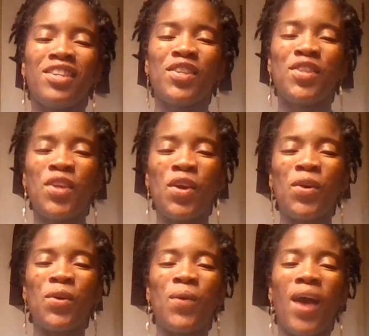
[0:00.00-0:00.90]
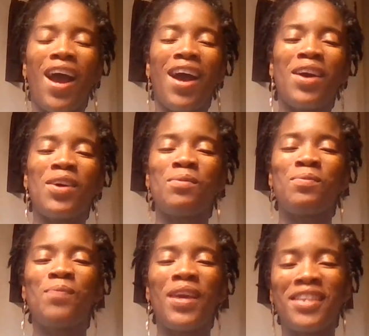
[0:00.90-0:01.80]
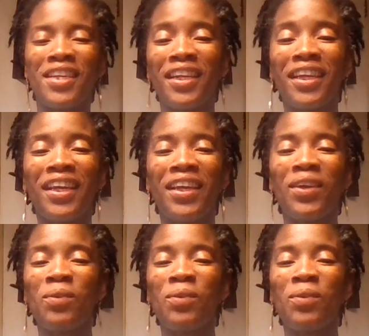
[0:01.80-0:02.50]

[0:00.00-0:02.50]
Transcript: So basically,